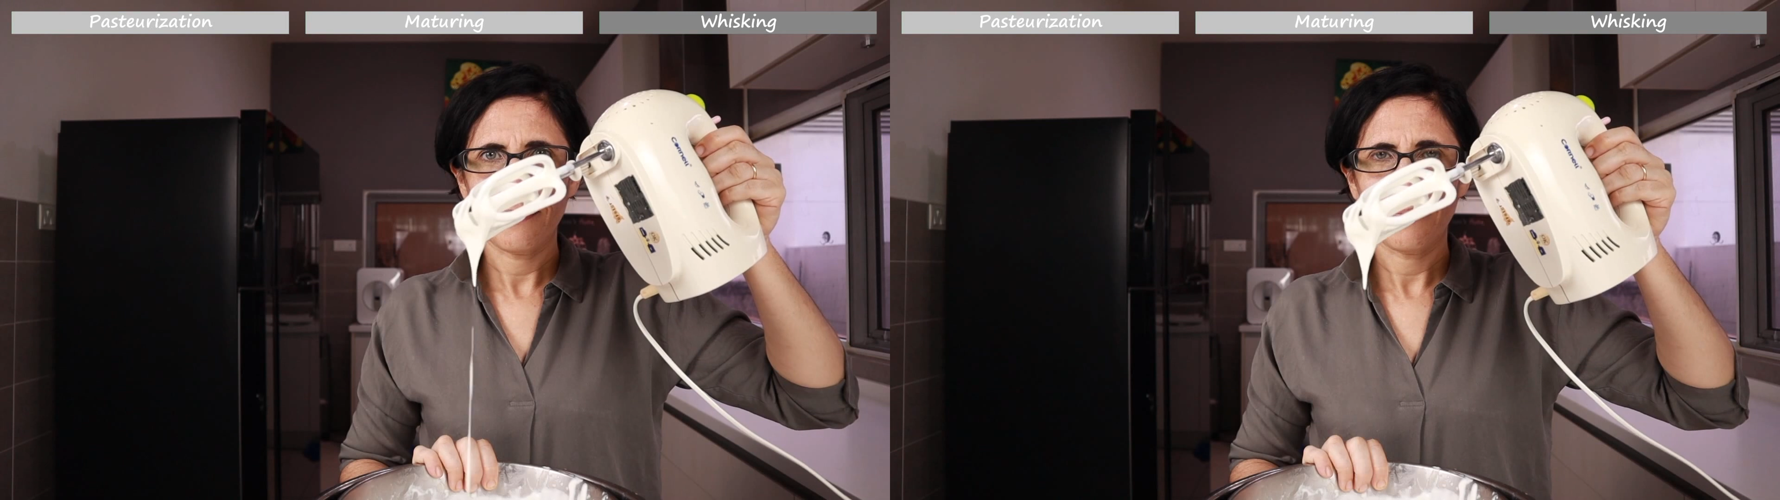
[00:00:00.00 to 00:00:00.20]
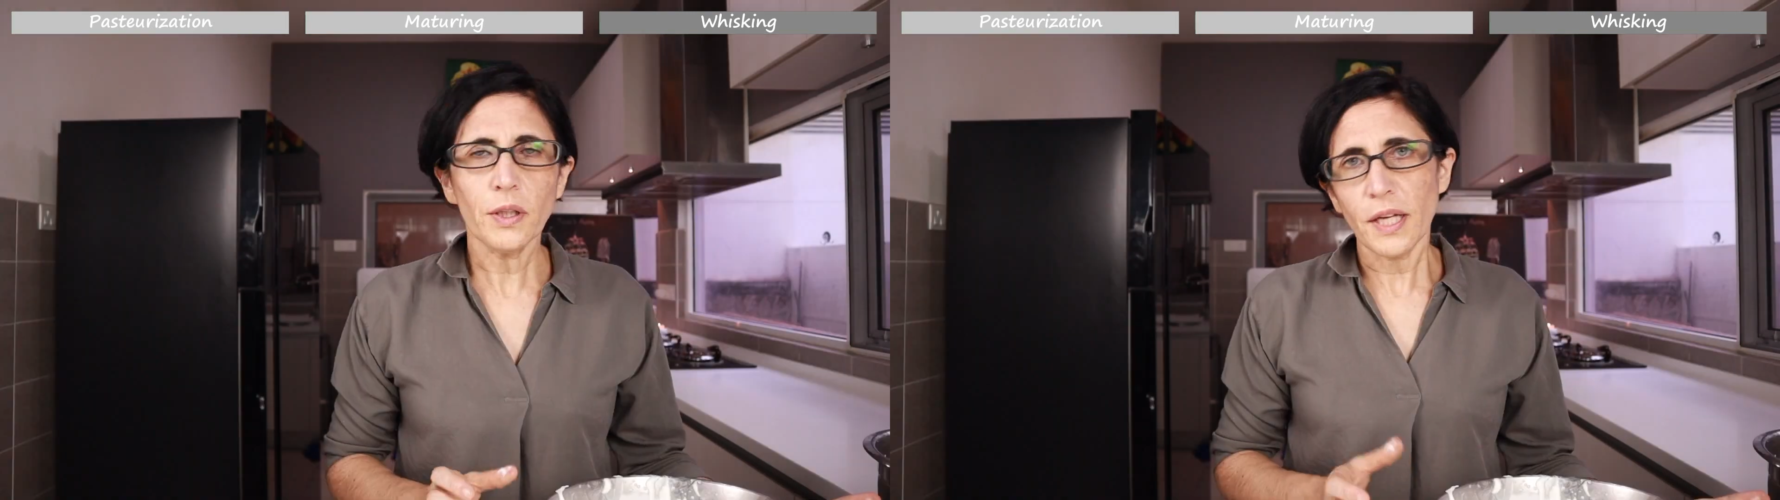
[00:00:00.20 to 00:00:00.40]

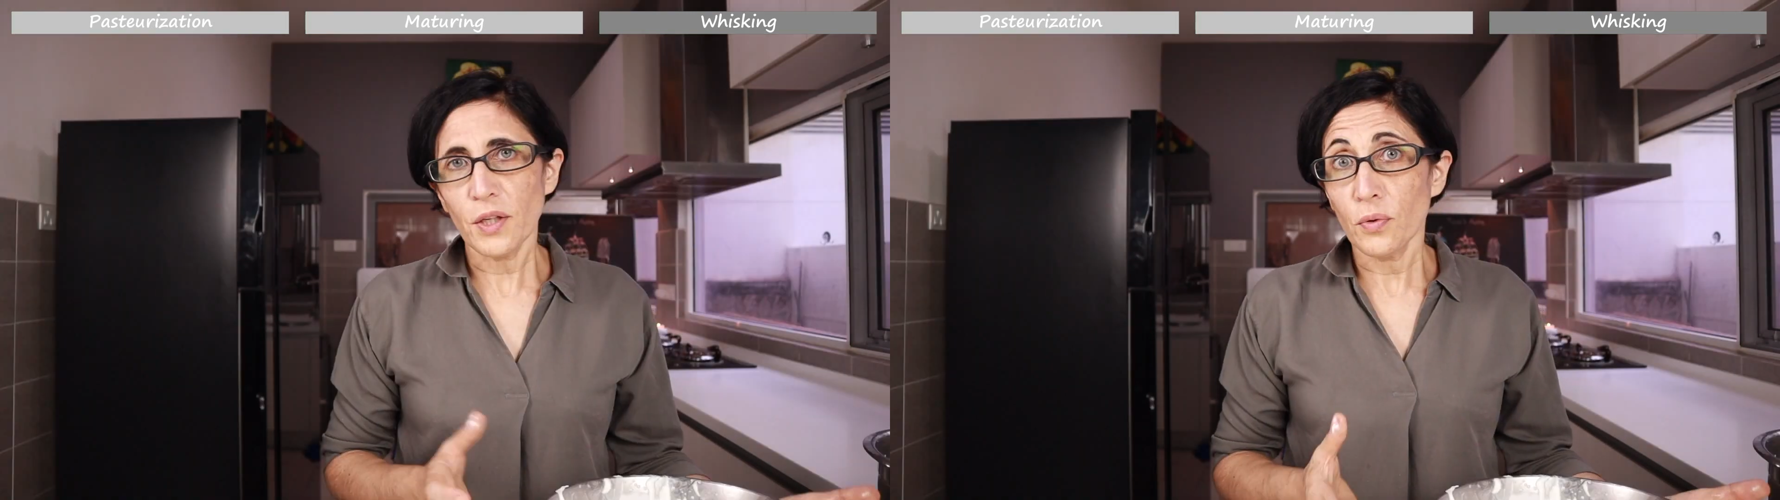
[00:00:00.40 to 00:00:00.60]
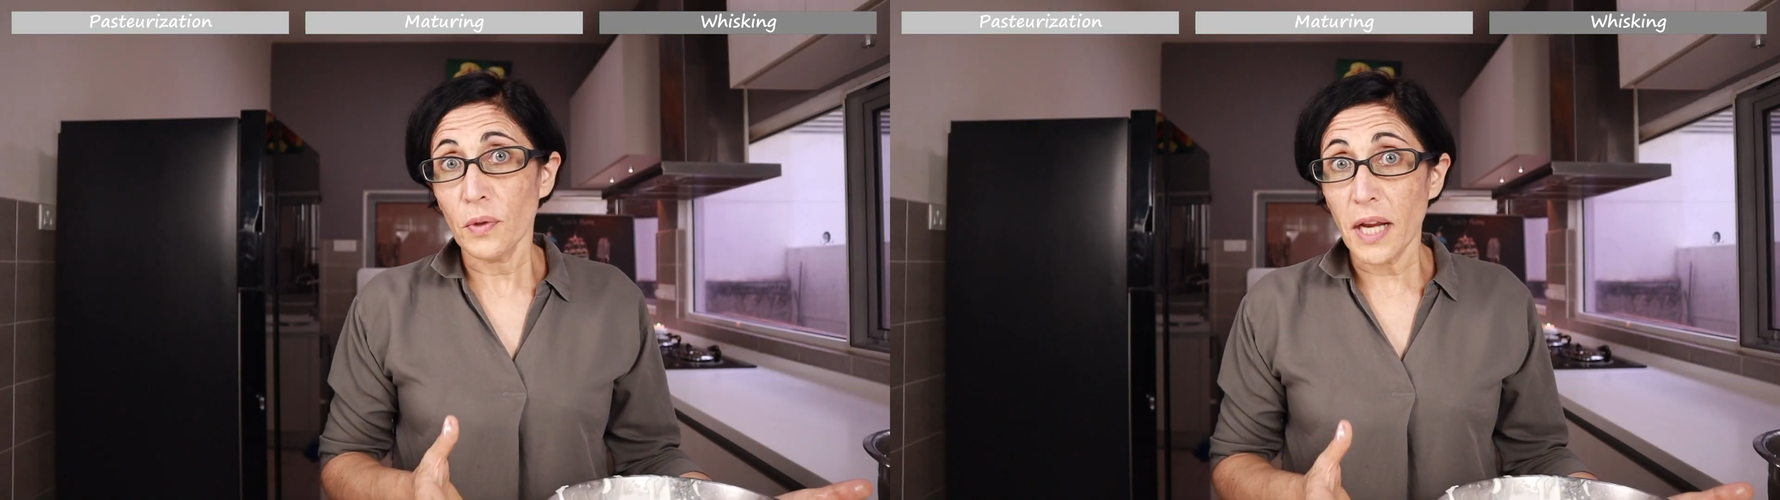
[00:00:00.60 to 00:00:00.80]
What
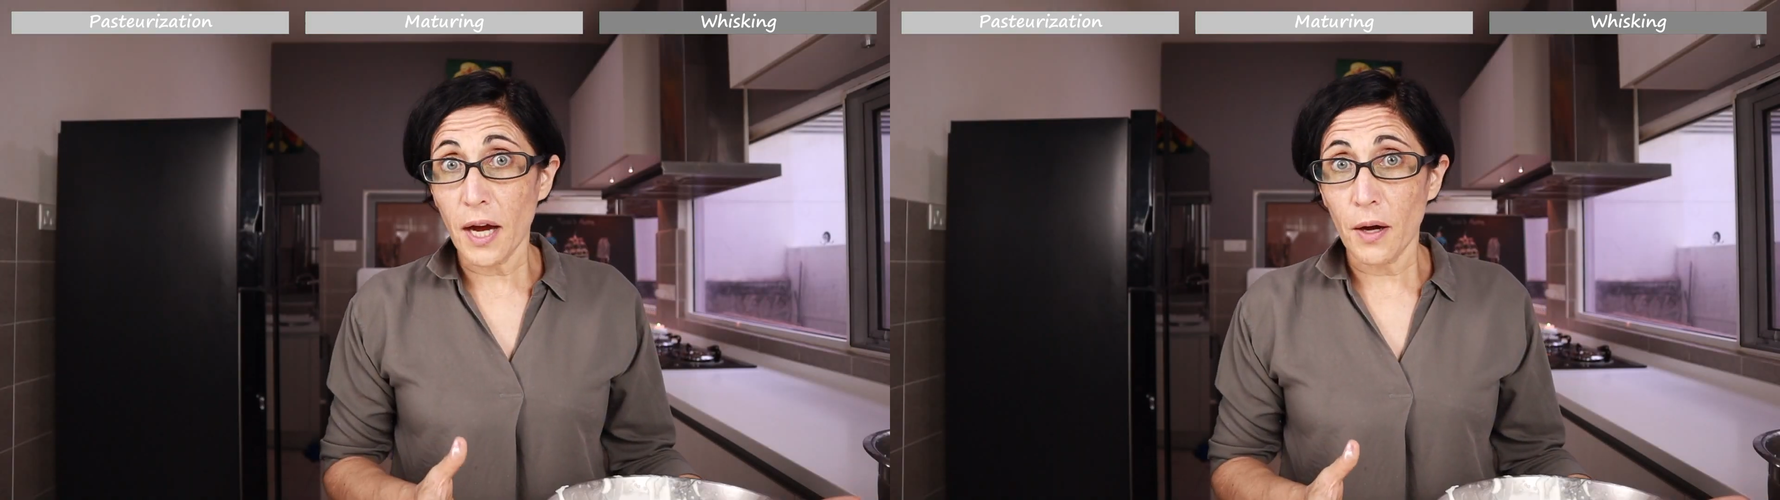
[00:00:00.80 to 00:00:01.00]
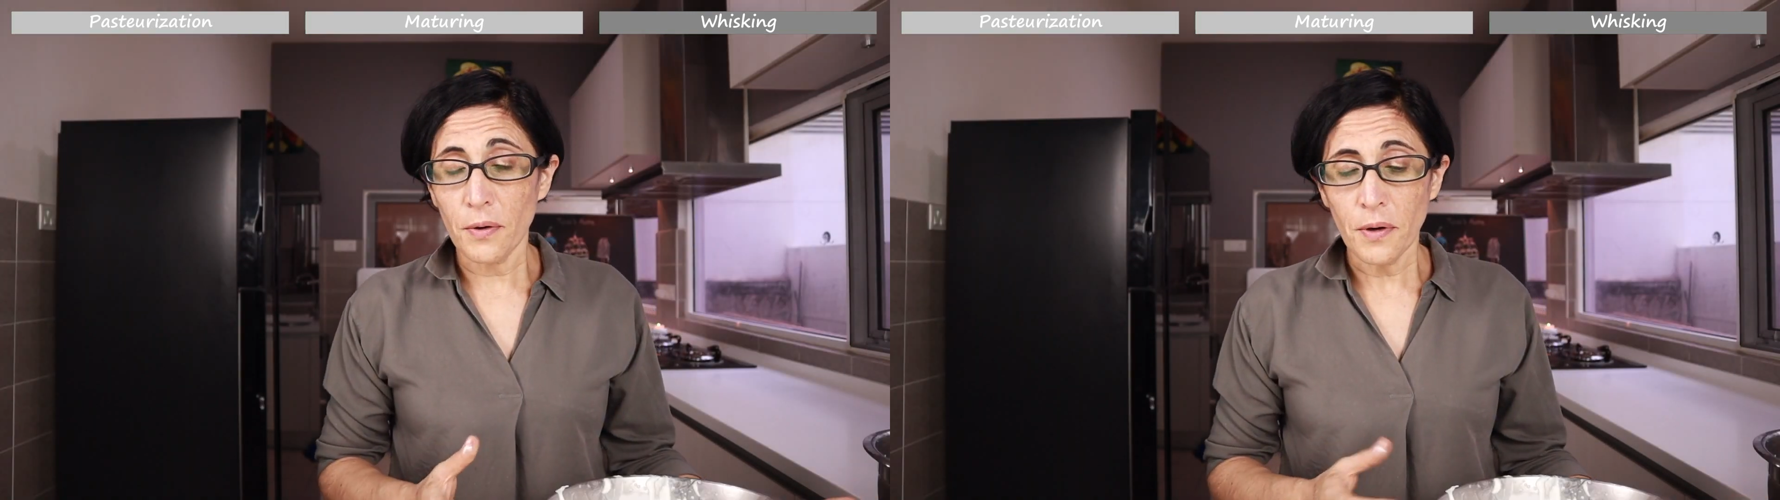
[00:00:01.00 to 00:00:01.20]
I do
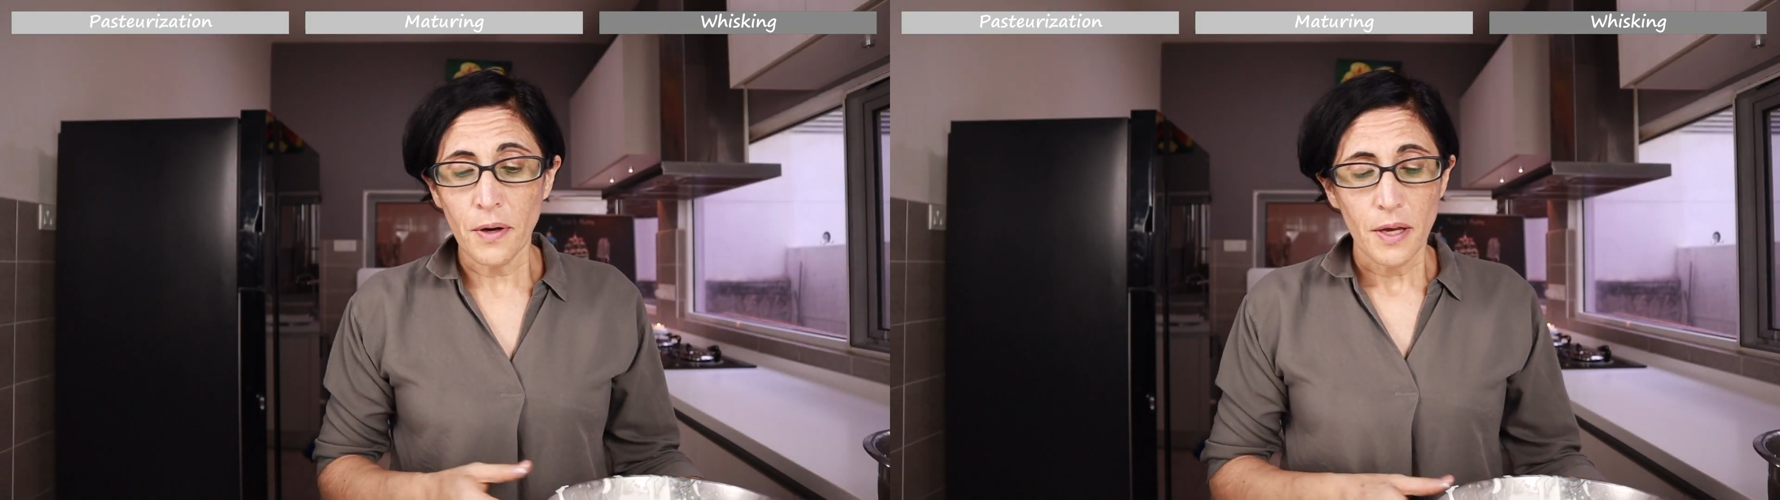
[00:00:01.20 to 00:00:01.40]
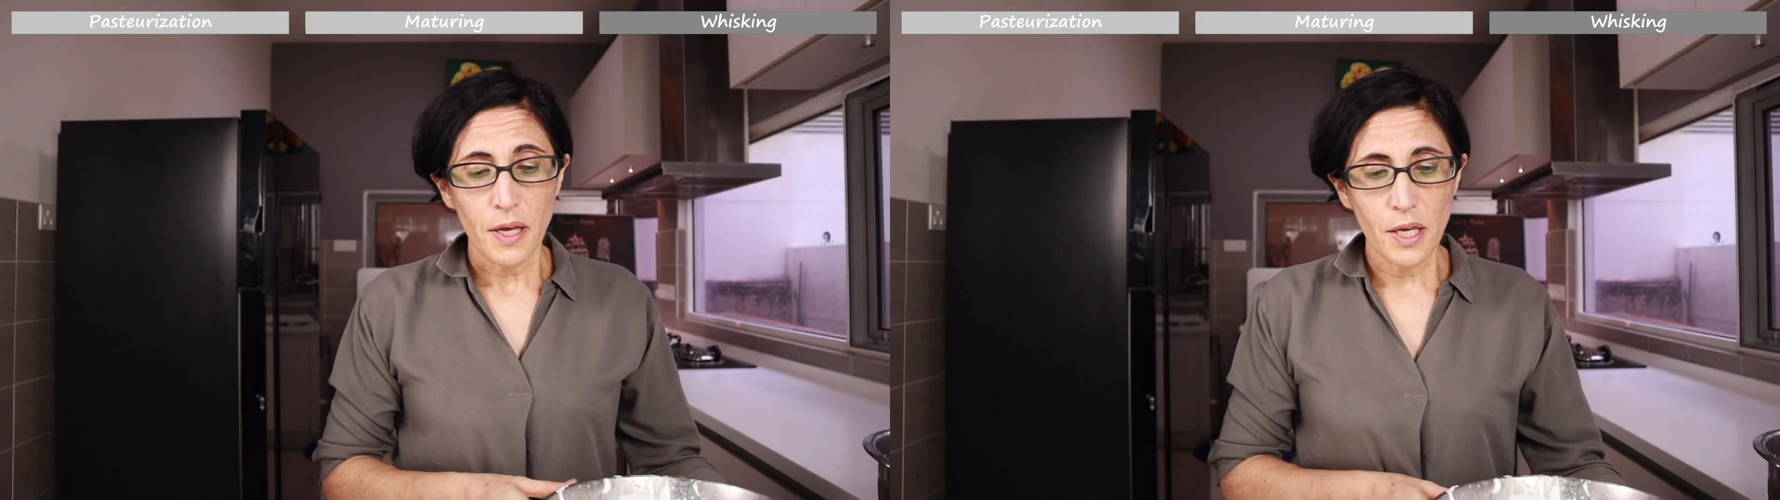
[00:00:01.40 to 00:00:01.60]
now
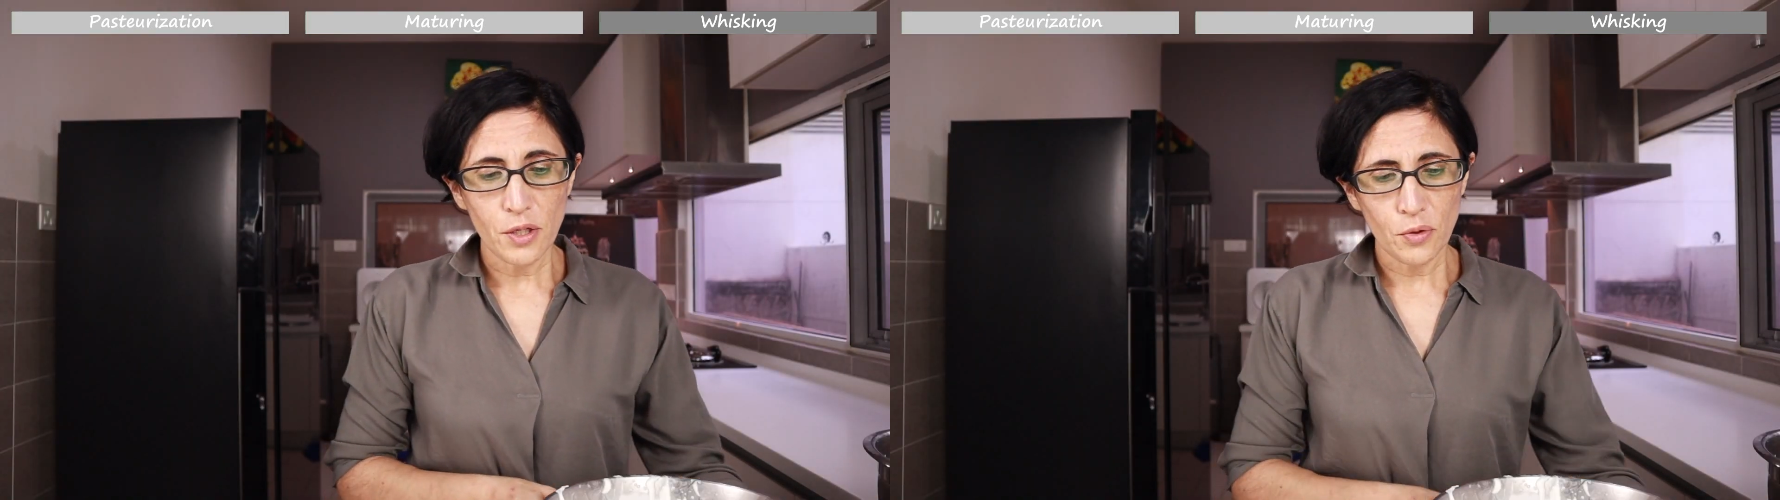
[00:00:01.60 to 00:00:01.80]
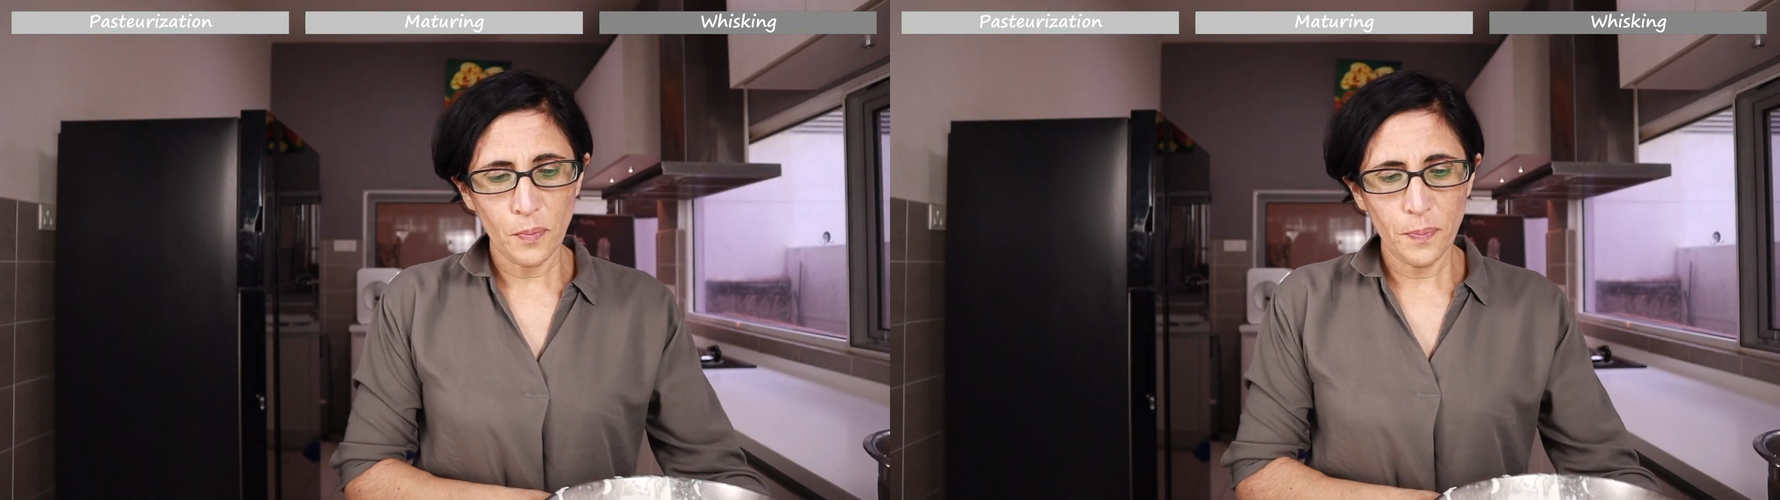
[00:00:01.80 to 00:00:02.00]

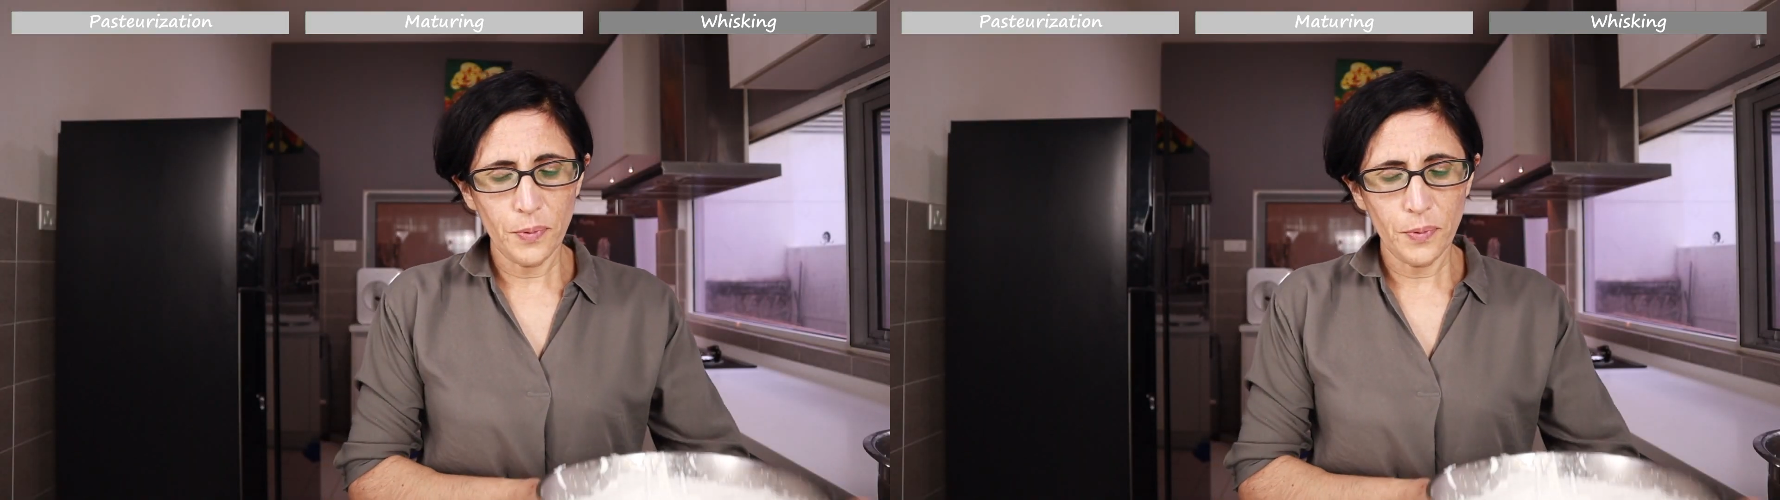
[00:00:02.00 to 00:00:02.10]
is to